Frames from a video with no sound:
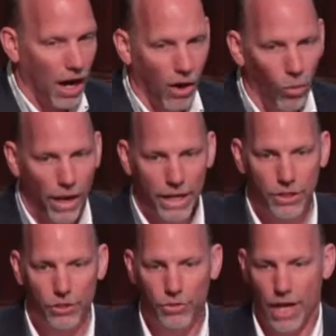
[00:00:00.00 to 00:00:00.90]
a way to
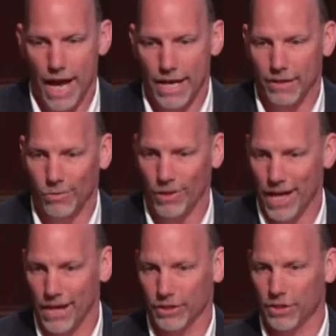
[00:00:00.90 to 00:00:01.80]
do that
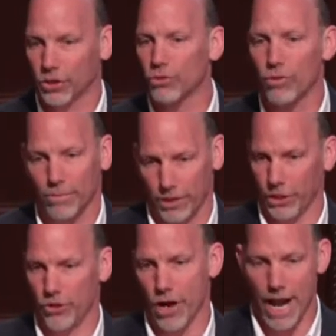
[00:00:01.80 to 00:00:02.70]
without disrupting
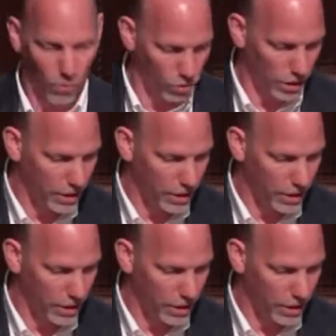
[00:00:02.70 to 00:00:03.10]
your network.